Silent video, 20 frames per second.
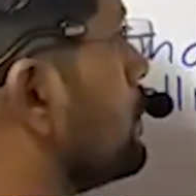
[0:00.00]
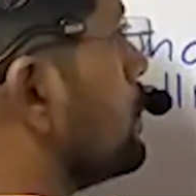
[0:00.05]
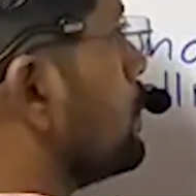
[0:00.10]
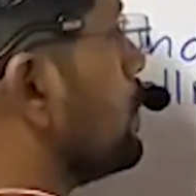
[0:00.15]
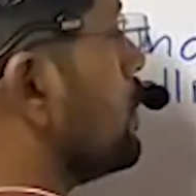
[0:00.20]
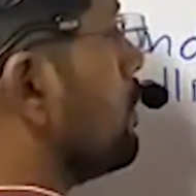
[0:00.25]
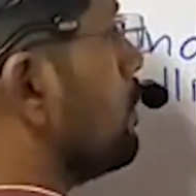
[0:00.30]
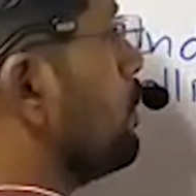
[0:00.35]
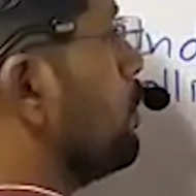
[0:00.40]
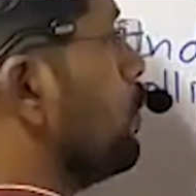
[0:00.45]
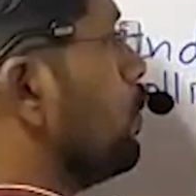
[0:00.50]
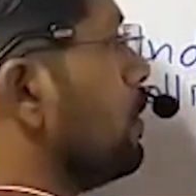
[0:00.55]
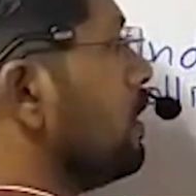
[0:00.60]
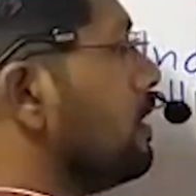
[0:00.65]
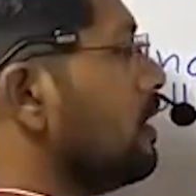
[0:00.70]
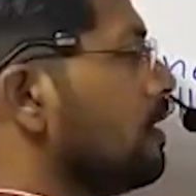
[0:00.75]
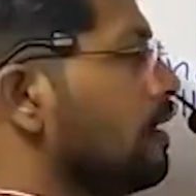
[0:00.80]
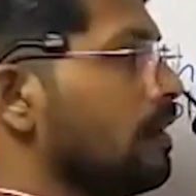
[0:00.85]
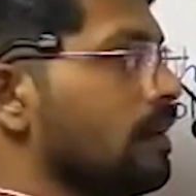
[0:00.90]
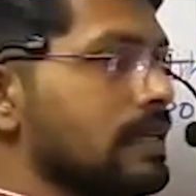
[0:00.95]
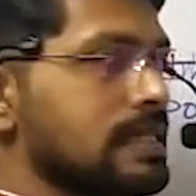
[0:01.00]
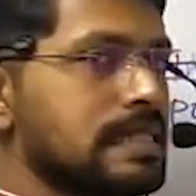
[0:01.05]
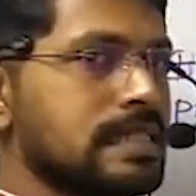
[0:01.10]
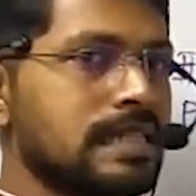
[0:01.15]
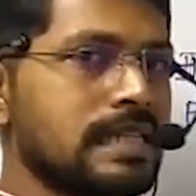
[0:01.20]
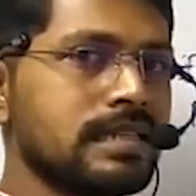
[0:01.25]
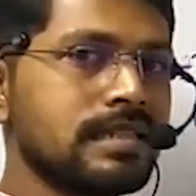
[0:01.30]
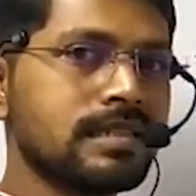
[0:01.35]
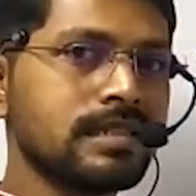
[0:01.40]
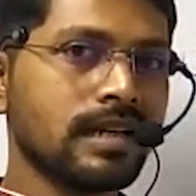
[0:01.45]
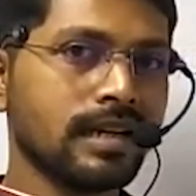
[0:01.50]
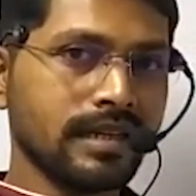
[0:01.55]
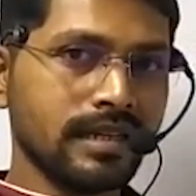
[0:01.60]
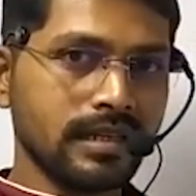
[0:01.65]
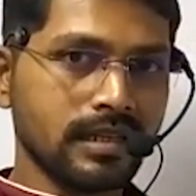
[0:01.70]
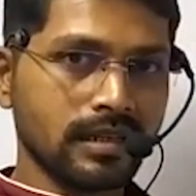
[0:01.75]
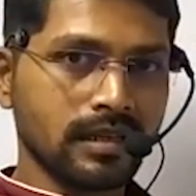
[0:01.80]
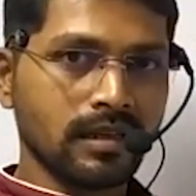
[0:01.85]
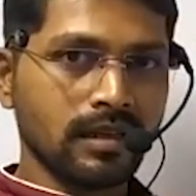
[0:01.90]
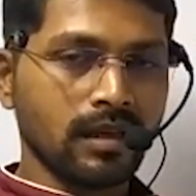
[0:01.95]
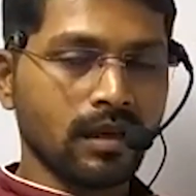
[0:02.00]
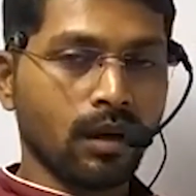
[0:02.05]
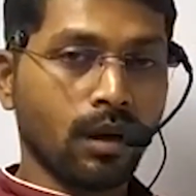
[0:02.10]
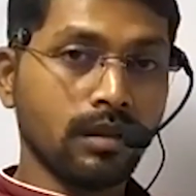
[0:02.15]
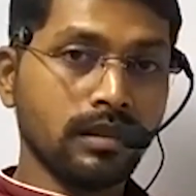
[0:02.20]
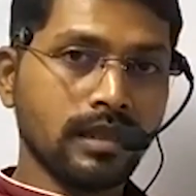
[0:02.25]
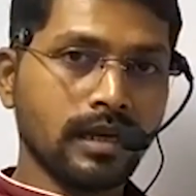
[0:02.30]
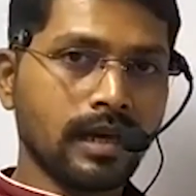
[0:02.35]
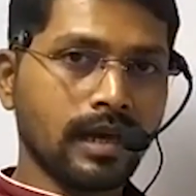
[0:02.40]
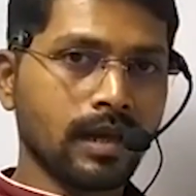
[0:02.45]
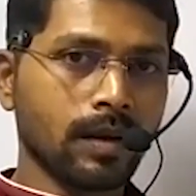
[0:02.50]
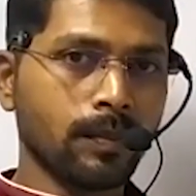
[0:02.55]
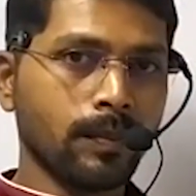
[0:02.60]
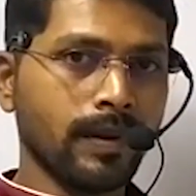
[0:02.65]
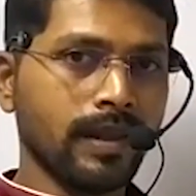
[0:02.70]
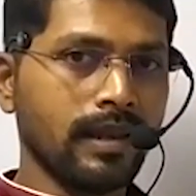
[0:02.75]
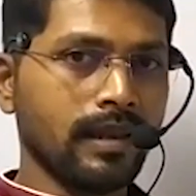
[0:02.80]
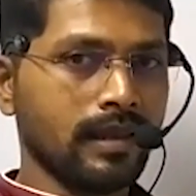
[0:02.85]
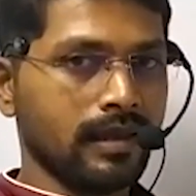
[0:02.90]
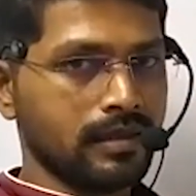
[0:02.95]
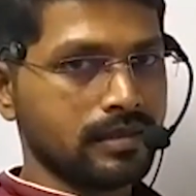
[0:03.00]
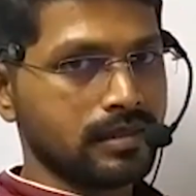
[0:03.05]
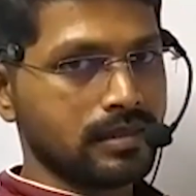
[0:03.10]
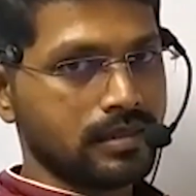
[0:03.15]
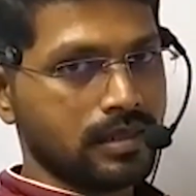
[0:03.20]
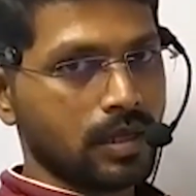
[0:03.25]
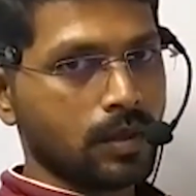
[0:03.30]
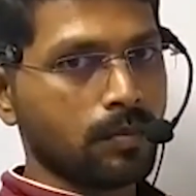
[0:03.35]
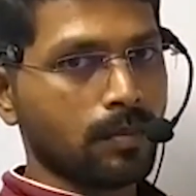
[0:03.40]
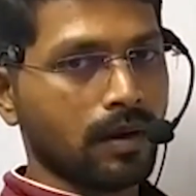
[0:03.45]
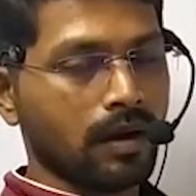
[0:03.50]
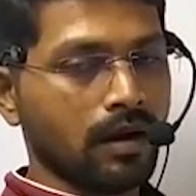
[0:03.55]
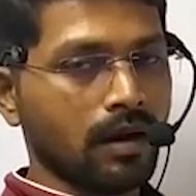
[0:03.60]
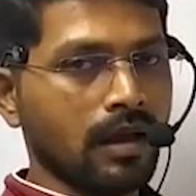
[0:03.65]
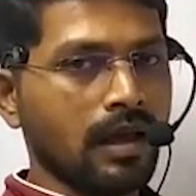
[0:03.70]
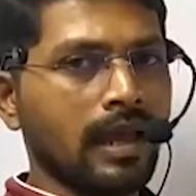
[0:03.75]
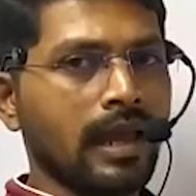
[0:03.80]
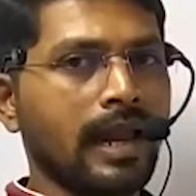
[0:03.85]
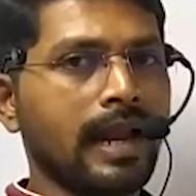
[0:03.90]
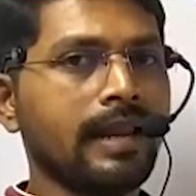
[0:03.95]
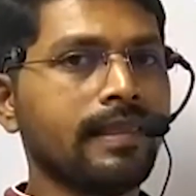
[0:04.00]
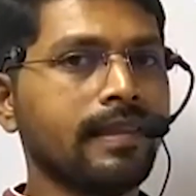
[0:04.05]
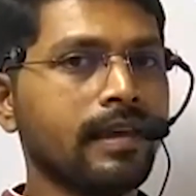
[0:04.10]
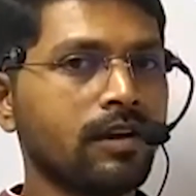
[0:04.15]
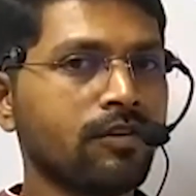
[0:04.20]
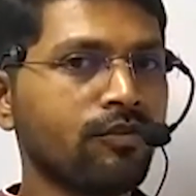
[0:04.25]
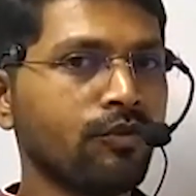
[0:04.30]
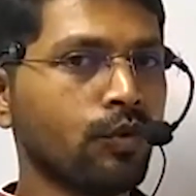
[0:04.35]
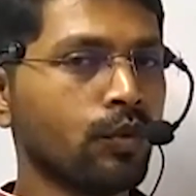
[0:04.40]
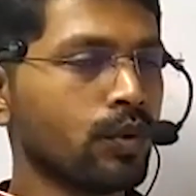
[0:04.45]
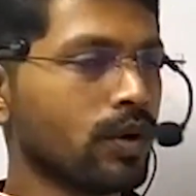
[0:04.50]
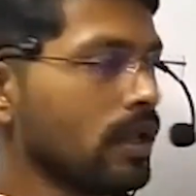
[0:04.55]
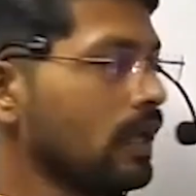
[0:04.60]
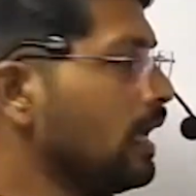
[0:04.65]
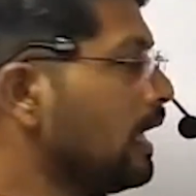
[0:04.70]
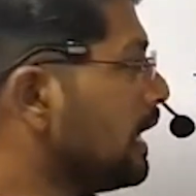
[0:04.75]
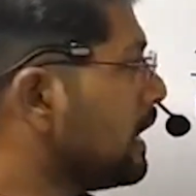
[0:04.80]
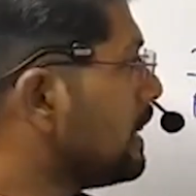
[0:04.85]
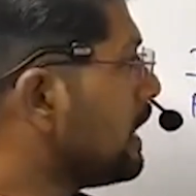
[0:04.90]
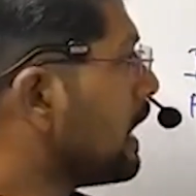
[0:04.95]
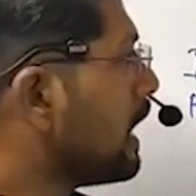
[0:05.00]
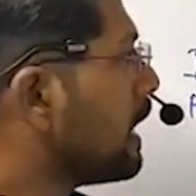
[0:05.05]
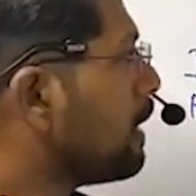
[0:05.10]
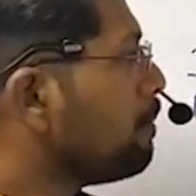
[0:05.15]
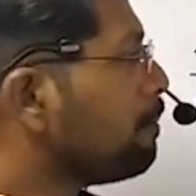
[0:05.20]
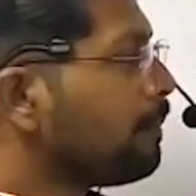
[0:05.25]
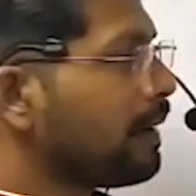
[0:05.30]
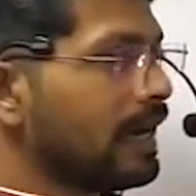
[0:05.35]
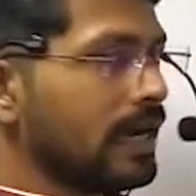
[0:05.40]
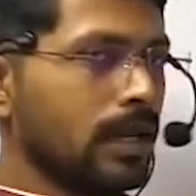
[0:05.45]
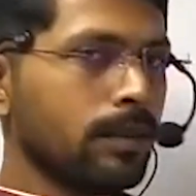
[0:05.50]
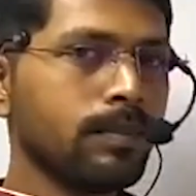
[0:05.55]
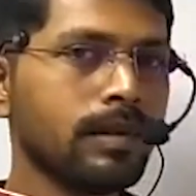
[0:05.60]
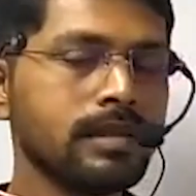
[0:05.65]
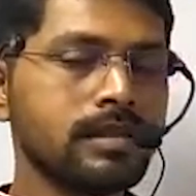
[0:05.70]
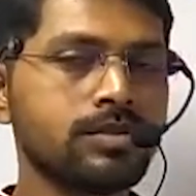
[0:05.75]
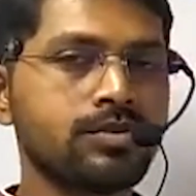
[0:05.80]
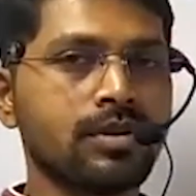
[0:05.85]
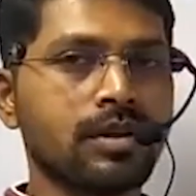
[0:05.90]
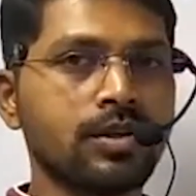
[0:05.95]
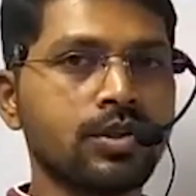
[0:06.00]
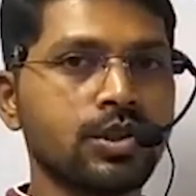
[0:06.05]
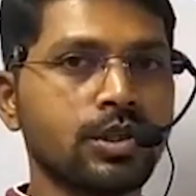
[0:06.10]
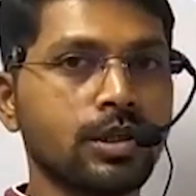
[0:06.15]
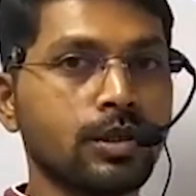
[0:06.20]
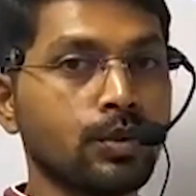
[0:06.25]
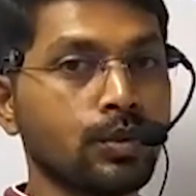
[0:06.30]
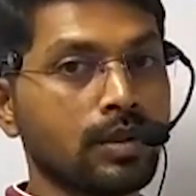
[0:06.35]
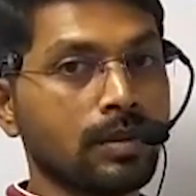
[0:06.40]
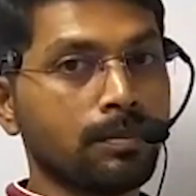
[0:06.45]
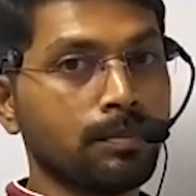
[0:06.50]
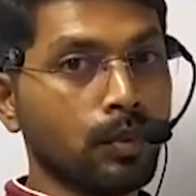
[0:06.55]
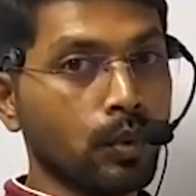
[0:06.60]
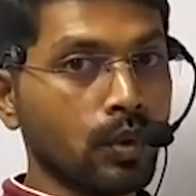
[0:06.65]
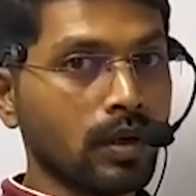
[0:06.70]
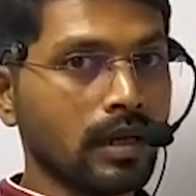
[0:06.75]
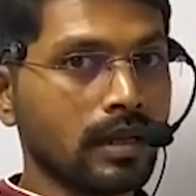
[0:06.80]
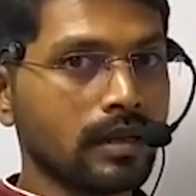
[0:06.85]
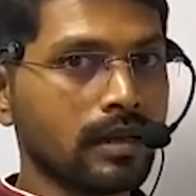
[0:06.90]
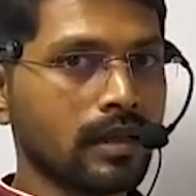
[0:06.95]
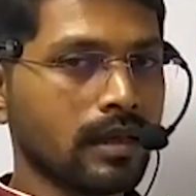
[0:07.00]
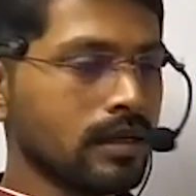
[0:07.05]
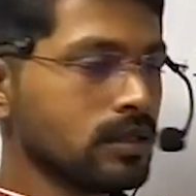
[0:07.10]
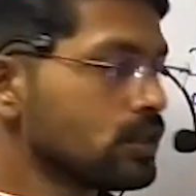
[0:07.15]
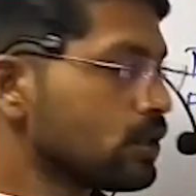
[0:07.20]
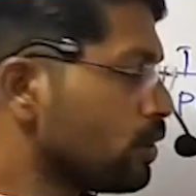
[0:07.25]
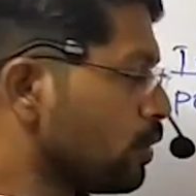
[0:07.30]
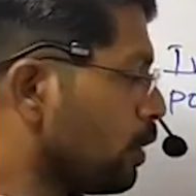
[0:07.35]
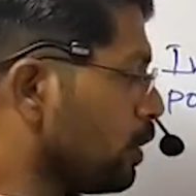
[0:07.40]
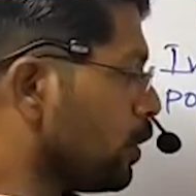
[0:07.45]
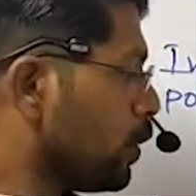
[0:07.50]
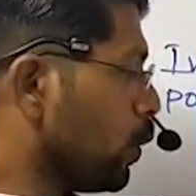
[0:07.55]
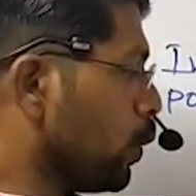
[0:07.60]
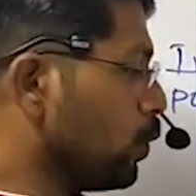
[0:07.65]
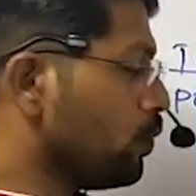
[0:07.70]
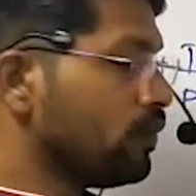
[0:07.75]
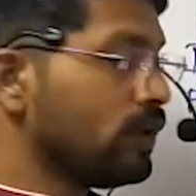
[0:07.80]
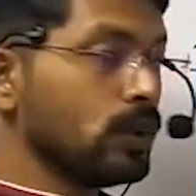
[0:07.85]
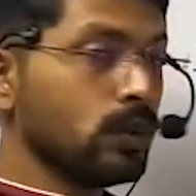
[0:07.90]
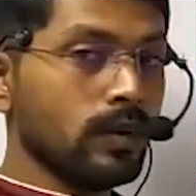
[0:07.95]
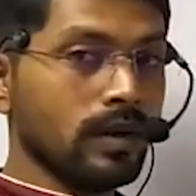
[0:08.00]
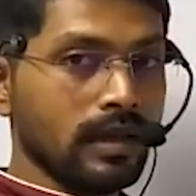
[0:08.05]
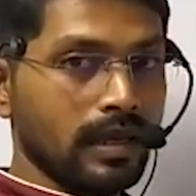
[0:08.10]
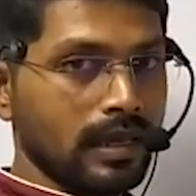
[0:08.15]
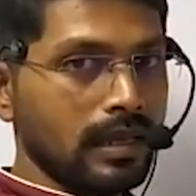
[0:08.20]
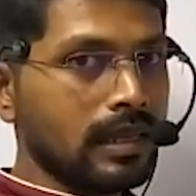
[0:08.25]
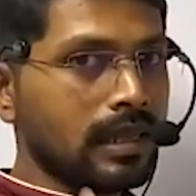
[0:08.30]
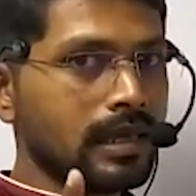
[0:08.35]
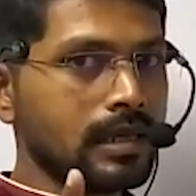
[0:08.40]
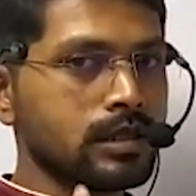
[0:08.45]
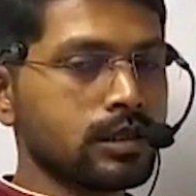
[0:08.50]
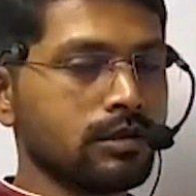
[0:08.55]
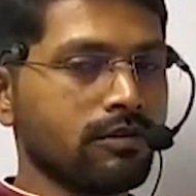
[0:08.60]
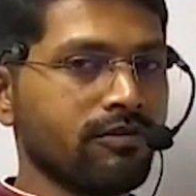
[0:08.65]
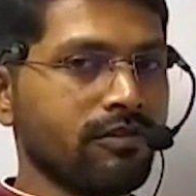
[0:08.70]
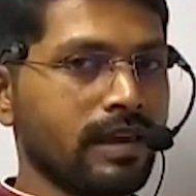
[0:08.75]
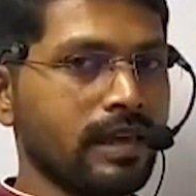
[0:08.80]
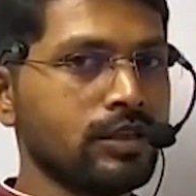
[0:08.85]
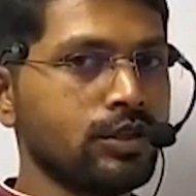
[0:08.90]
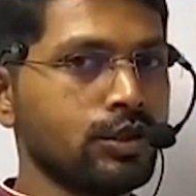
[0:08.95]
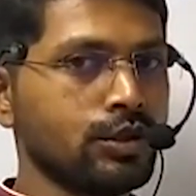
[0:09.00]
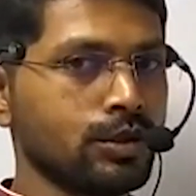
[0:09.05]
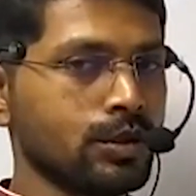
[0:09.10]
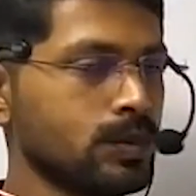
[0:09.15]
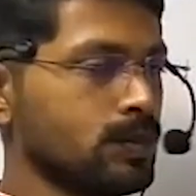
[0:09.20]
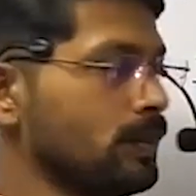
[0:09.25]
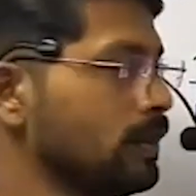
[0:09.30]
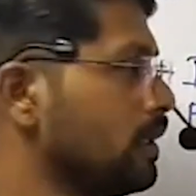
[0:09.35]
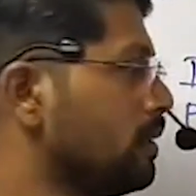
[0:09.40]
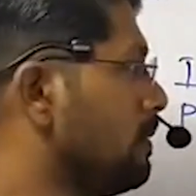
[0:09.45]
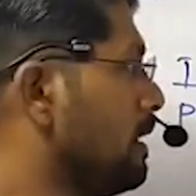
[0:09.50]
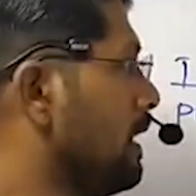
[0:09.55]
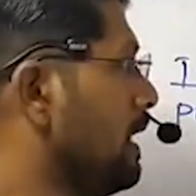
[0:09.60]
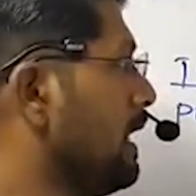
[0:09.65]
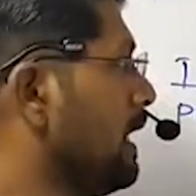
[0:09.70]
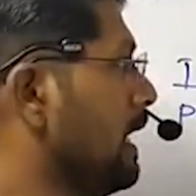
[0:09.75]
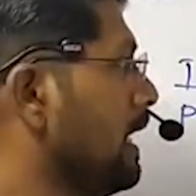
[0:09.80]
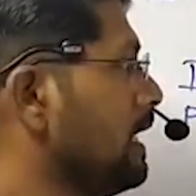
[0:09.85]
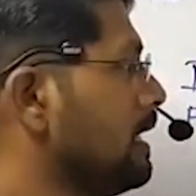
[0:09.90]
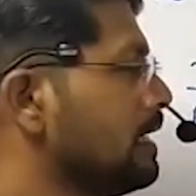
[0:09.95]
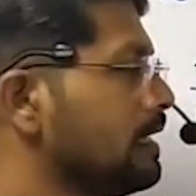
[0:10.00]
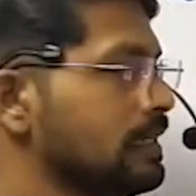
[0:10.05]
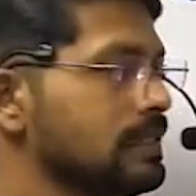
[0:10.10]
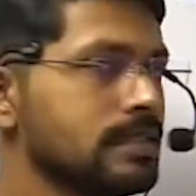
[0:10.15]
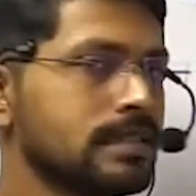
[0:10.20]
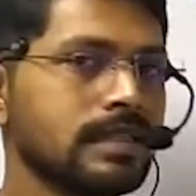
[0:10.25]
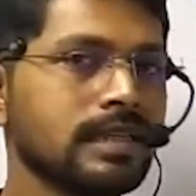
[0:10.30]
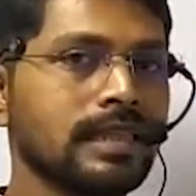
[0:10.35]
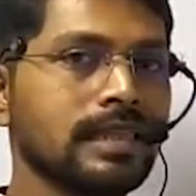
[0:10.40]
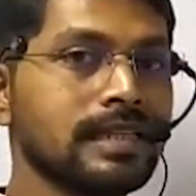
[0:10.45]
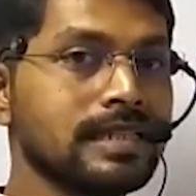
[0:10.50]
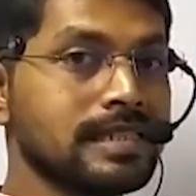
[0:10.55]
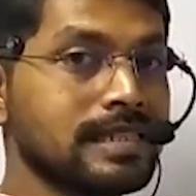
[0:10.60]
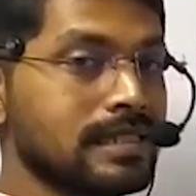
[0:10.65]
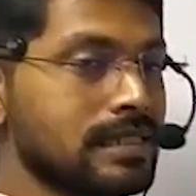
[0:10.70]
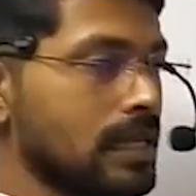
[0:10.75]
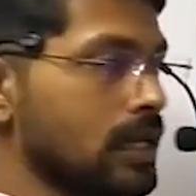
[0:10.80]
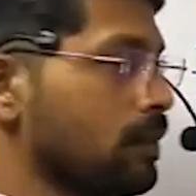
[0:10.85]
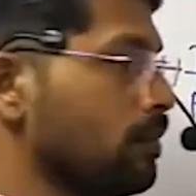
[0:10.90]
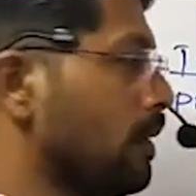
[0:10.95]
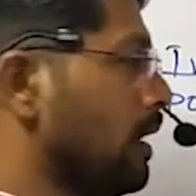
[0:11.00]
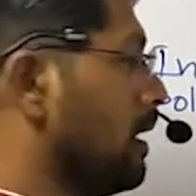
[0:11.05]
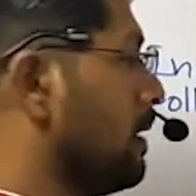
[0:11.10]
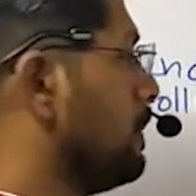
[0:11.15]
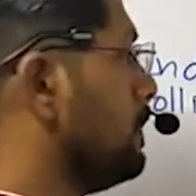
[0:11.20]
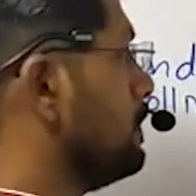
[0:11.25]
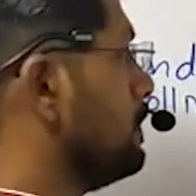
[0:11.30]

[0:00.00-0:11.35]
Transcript: So the pollen resting site on the carpel is stigma, and therefore the compatible structure to the pollen is not ovule in case of angiosperm, it is the stigma.